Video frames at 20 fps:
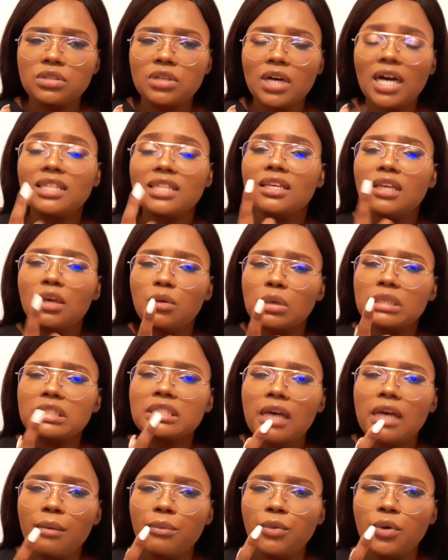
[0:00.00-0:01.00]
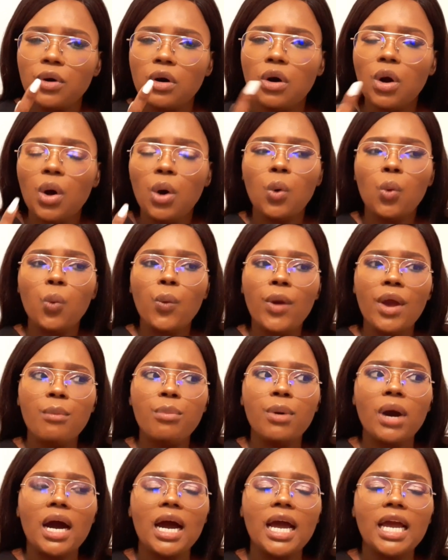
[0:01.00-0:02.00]
I think it was Samuel,
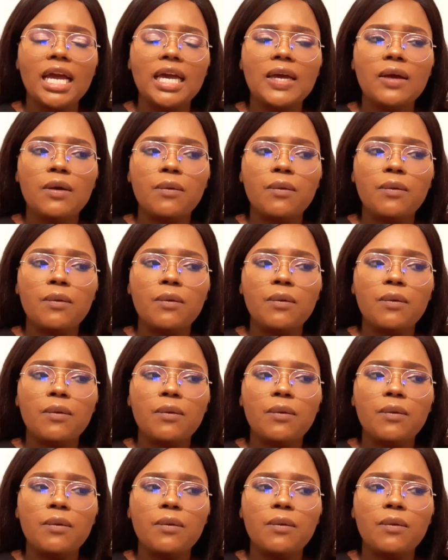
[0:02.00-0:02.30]
whereby